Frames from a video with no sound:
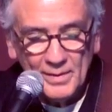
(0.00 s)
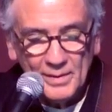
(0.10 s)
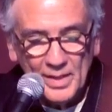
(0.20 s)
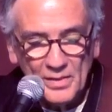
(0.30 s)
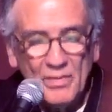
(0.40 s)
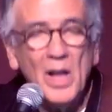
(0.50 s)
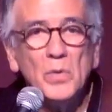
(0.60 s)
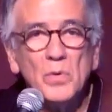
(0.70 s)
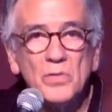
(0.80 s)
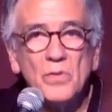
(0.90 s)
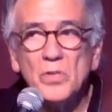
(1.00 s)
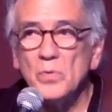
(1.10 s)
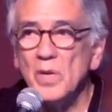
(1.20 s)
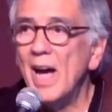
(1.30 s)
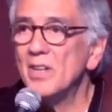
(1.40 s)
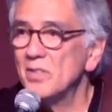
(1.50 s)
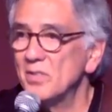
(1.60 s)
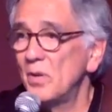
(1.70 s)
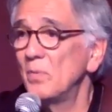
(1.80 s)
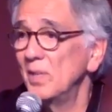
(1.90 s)
Now, the followers' first
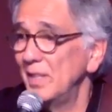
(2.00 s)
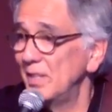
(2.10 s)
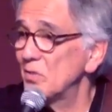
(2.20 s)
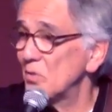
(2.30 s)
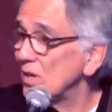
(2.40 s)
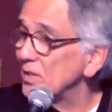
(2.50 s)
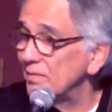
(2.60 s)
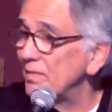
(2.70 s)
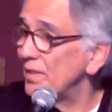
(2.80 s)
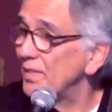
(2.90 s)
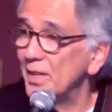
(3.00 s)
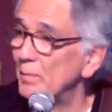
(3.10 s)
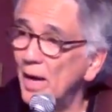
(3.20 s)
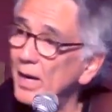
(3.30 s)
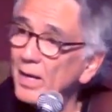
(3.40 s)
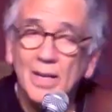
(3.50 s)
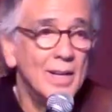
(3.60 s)
reactions are really instructive if you think about it.